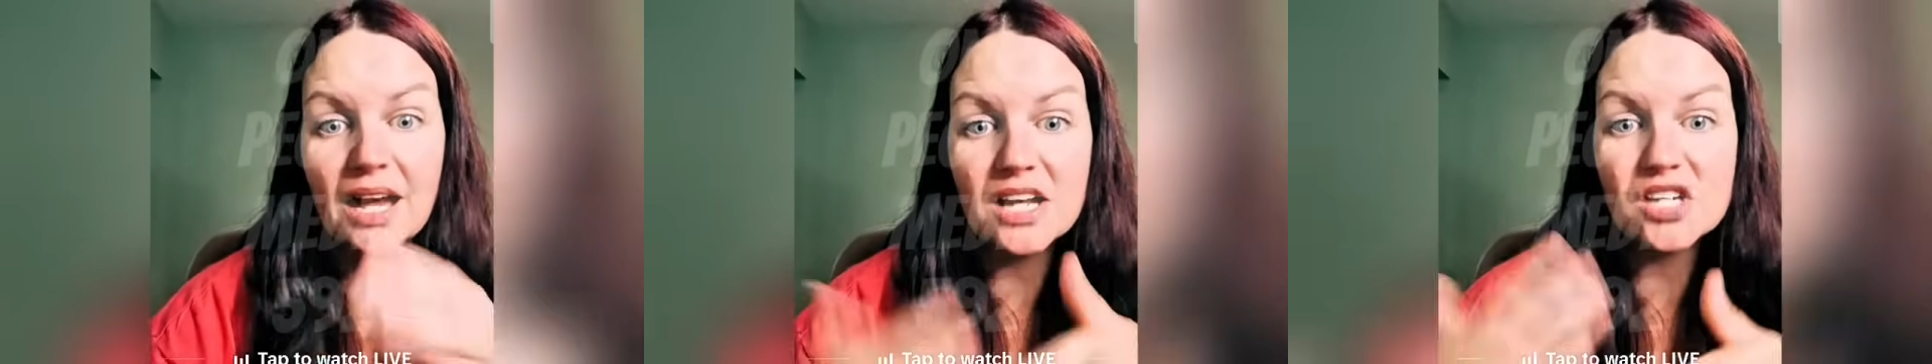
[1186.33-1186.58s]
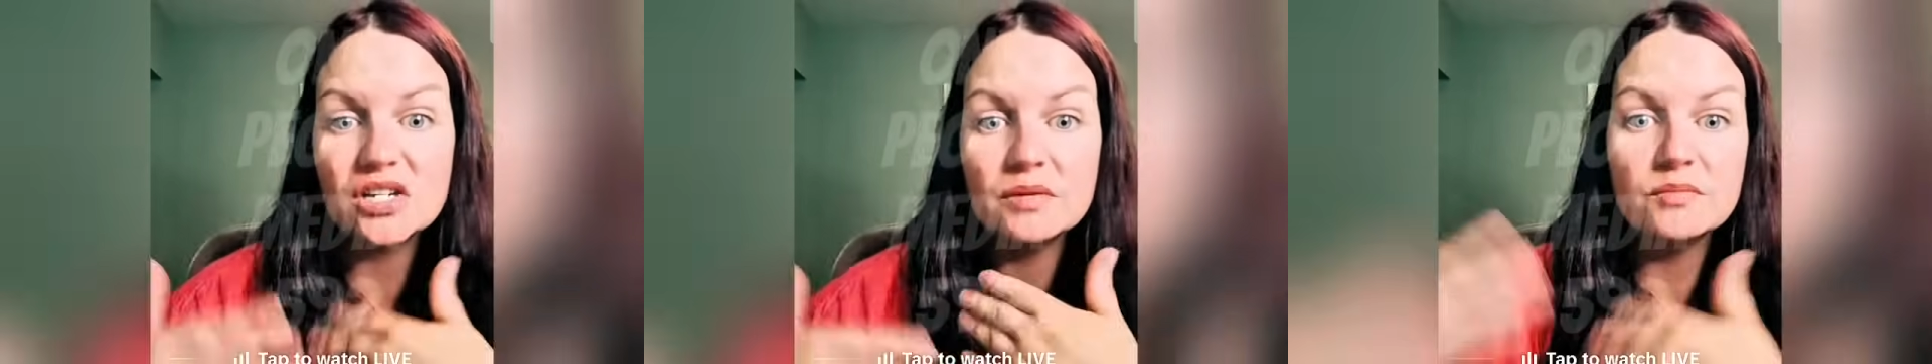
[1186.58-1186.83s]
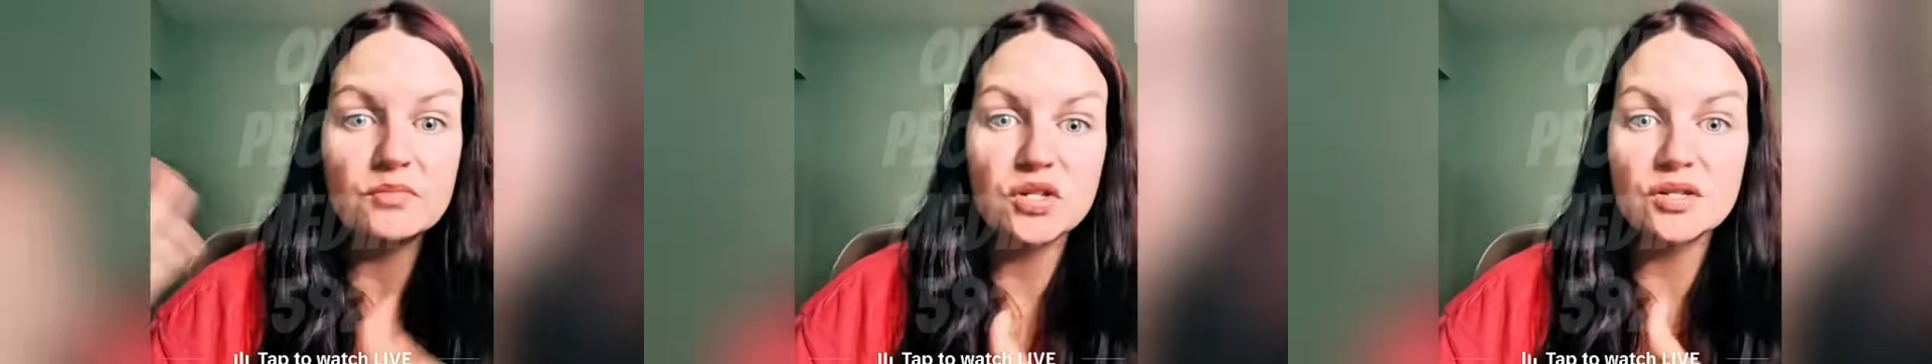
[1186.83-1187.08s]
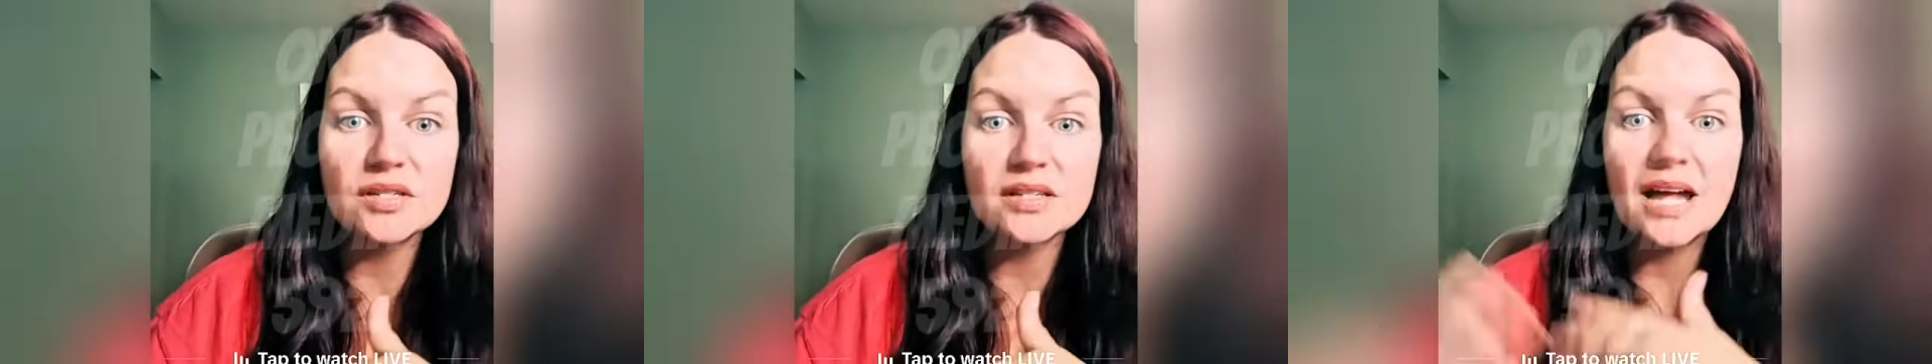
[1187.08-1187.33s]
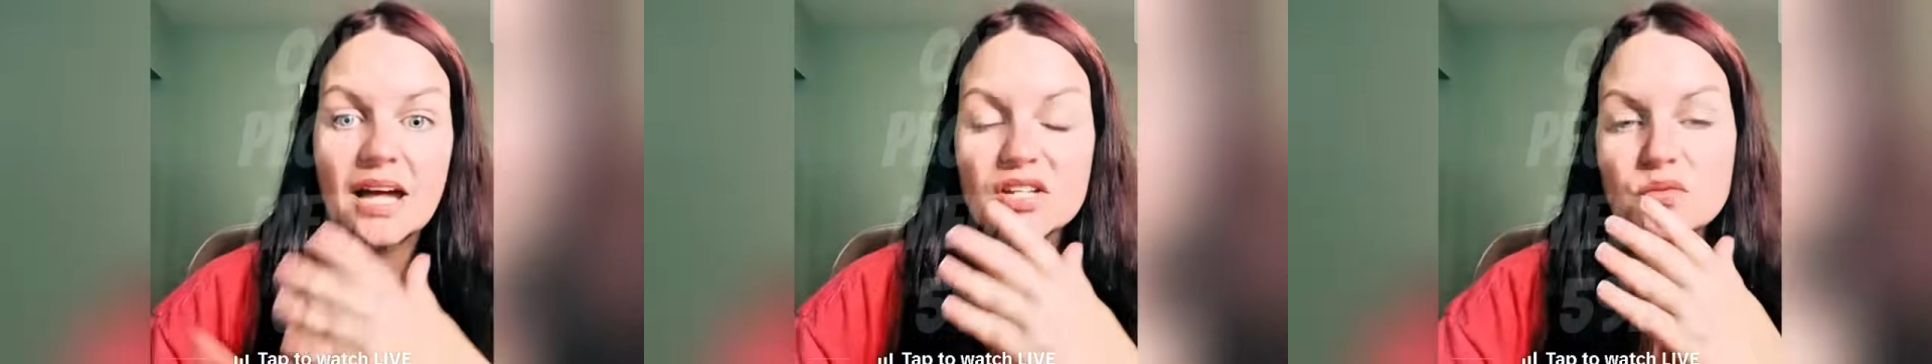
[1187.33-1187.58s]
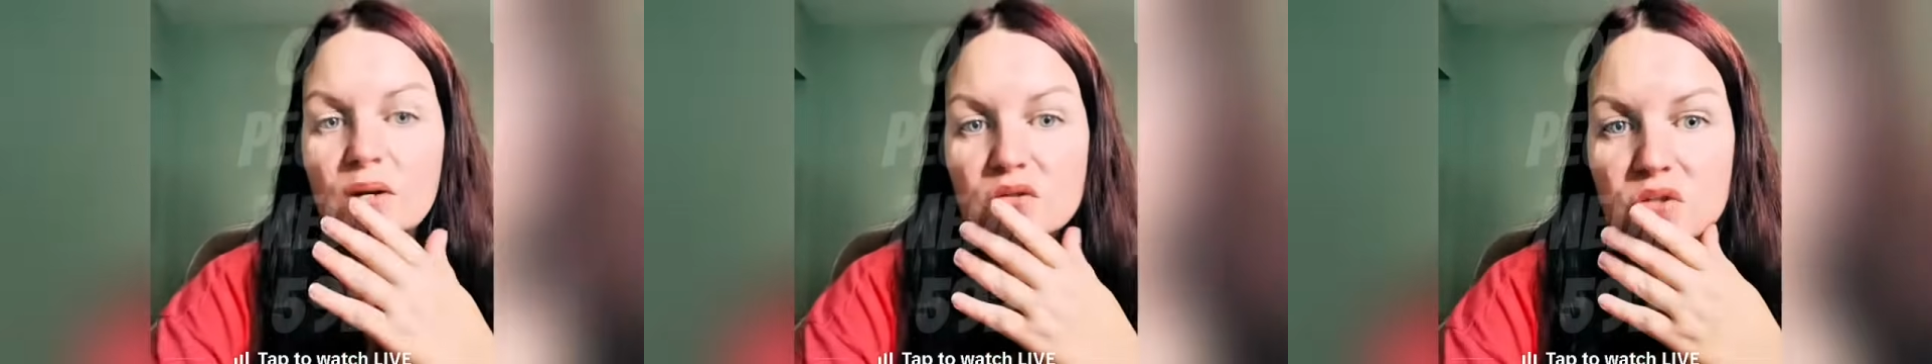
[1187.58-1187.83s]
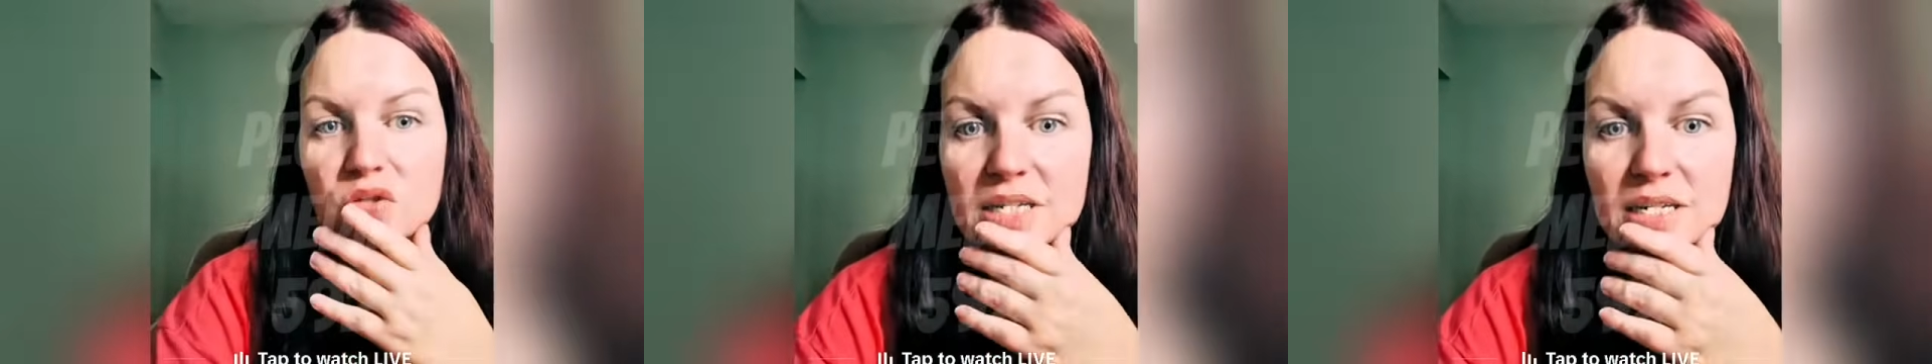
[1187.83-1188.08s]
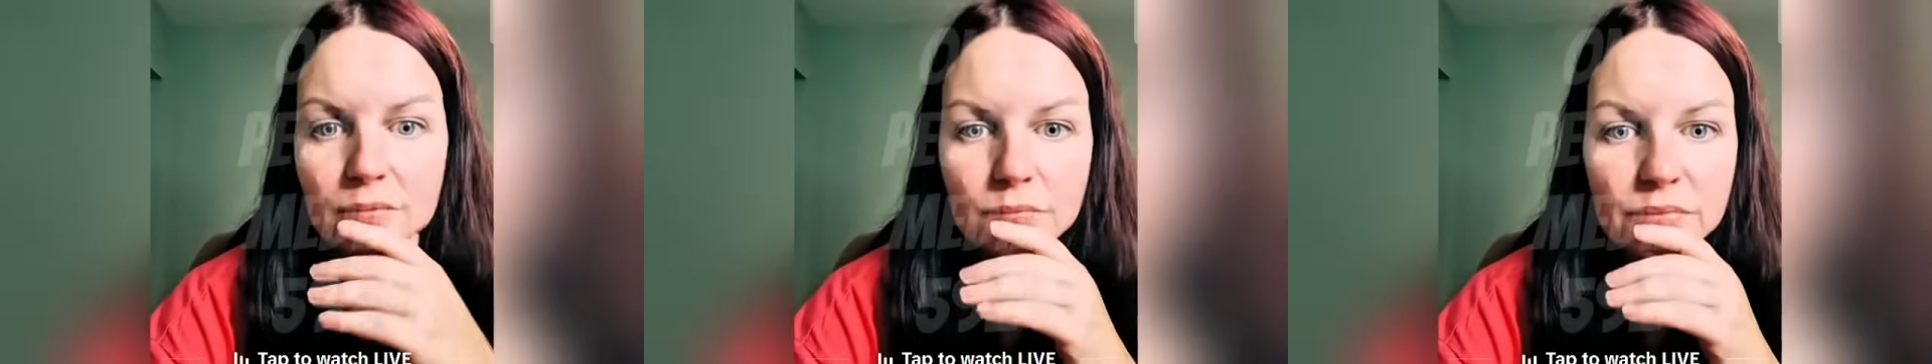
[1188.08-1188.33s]
It actually produces that as well
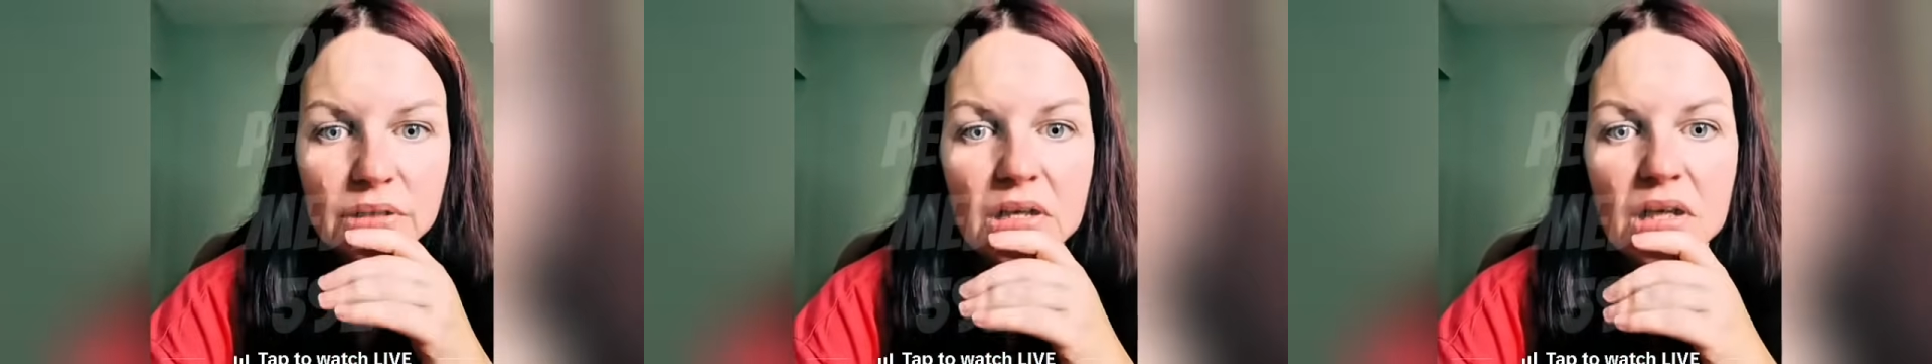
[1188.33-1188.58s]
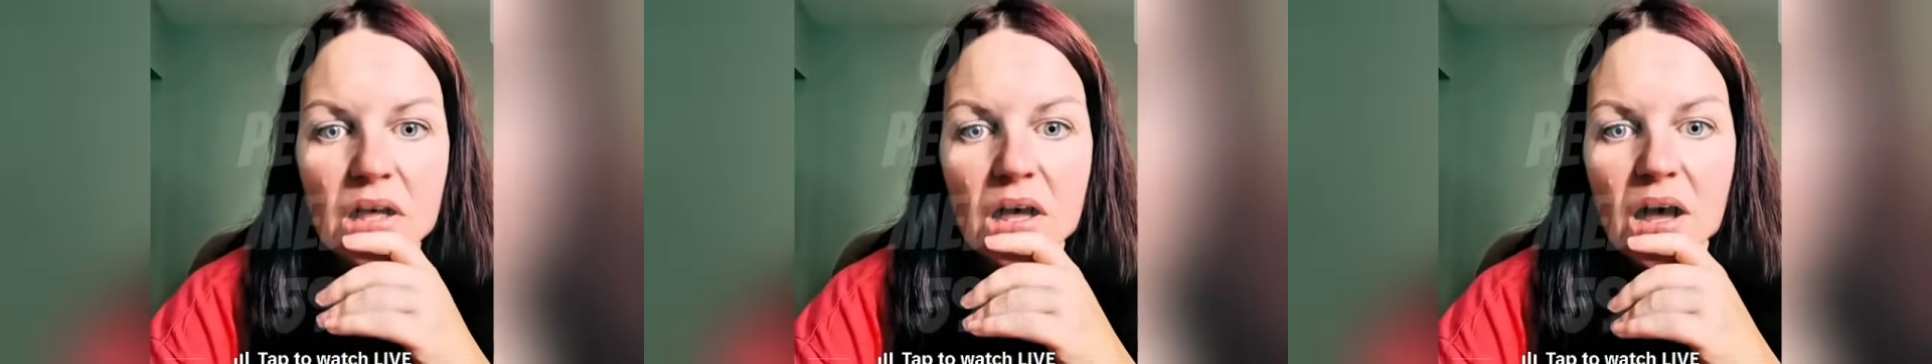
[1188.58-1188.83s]
during decomp.